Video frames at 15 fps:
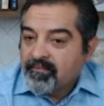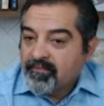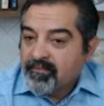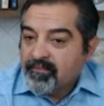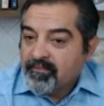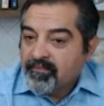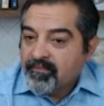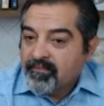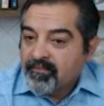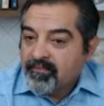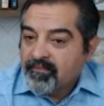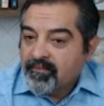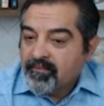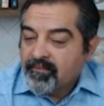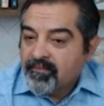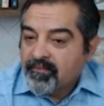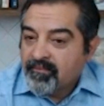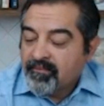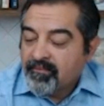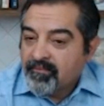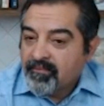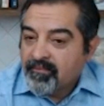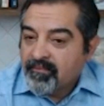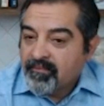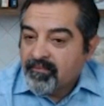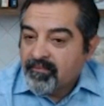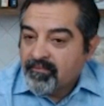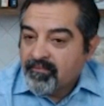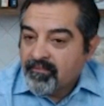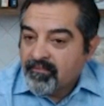
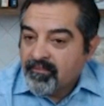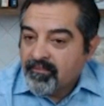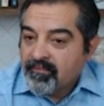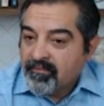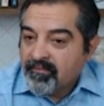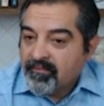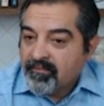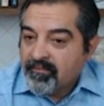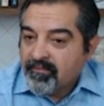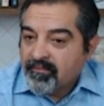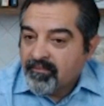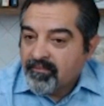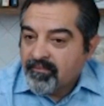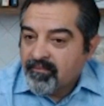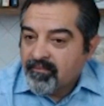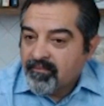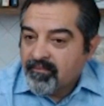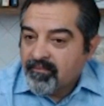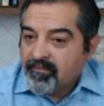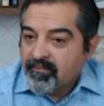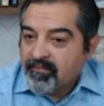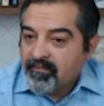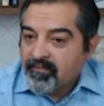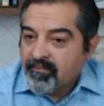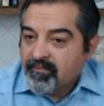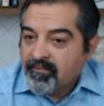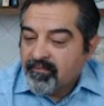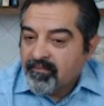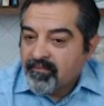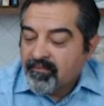
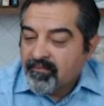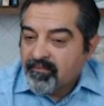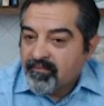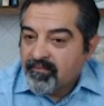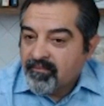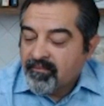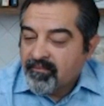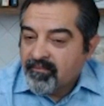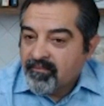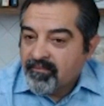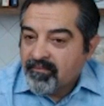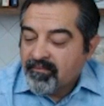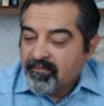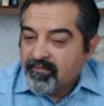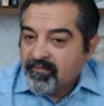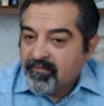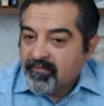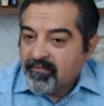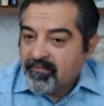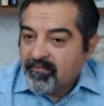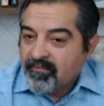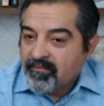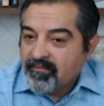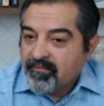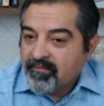This person isn't speaking.